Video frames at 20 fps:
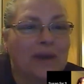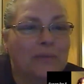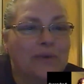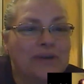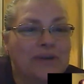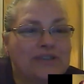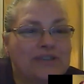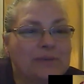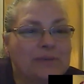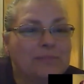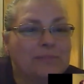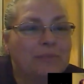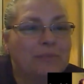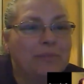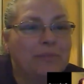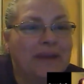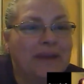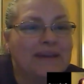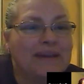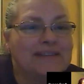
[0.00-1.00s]
I wish him the
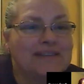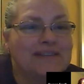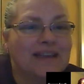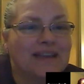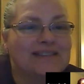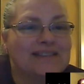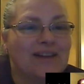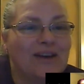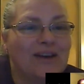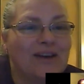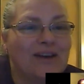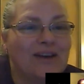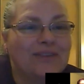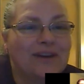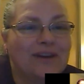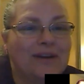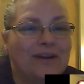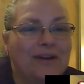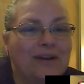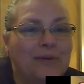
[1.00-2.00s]
best. I saw
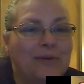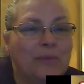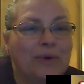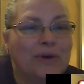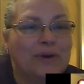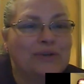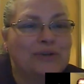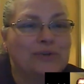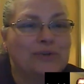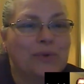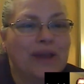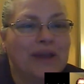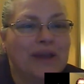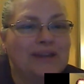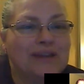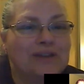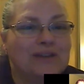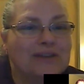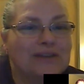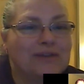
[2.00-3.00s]
where
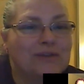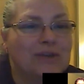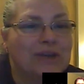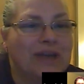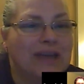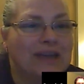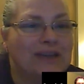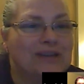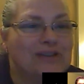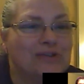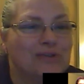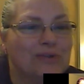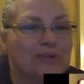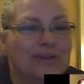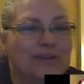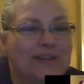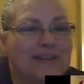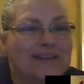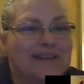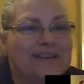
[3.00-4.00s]
Dwayne
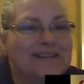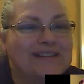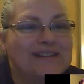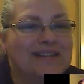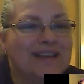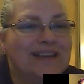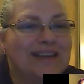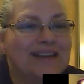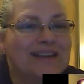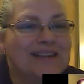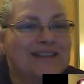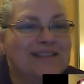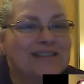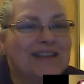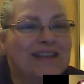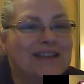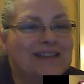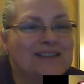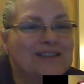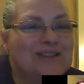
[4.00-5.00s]
Kitchell said he
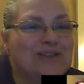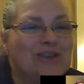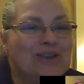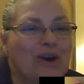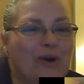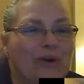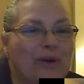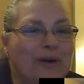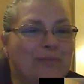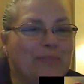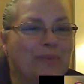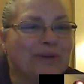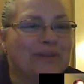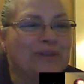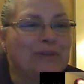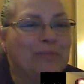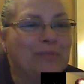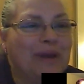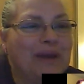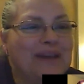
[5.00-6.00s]
said sorry, but
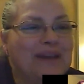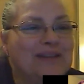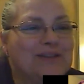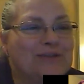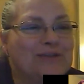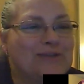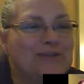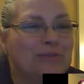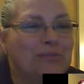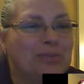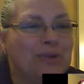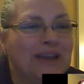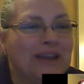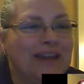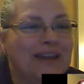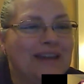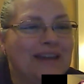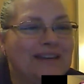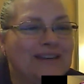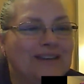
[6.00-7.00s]
the Pacers are
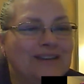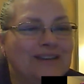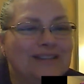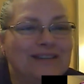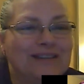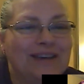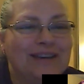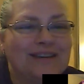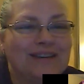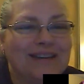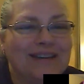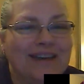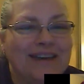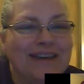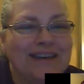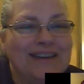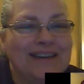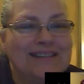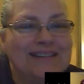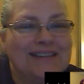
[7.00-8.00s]
playing. Good luck,
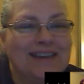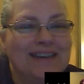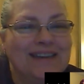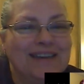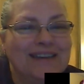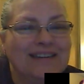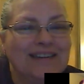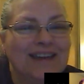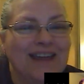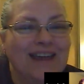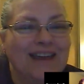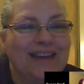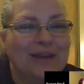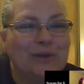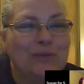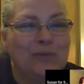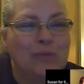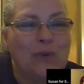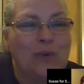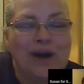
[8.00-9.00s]
ladies, hitting like
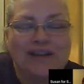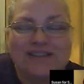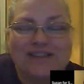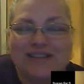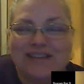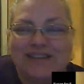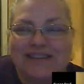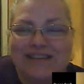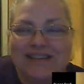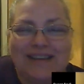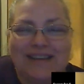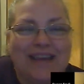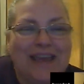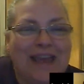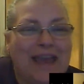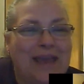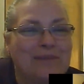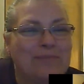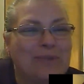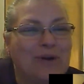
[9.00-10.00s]
and watching the
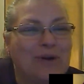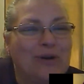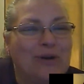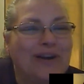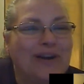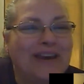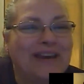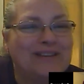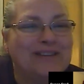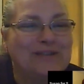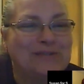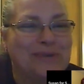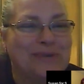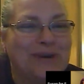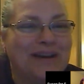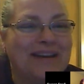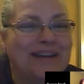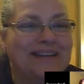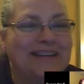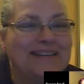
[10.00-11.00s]
game. All right,
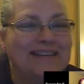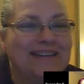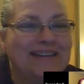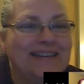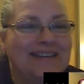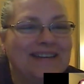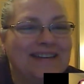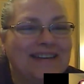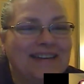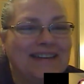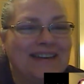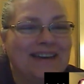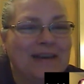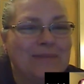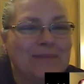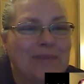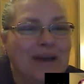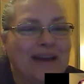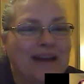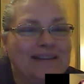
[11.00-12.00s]
Dwayne.
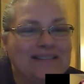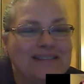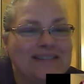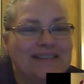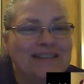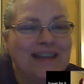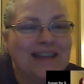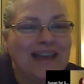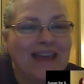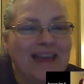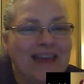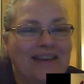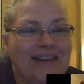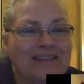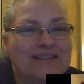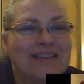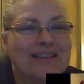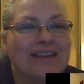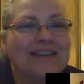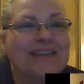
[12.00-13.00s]
And mine's in the
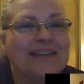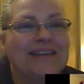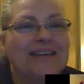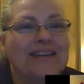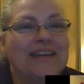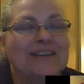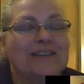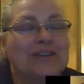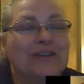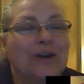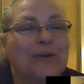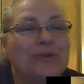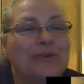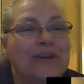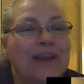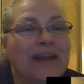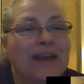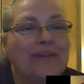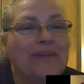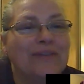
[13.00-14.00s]
house. I didn't get to go
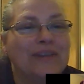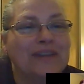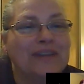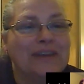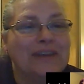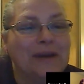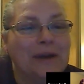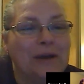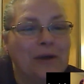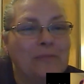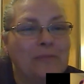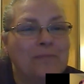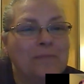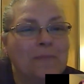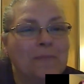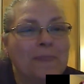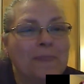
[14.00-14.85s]
down the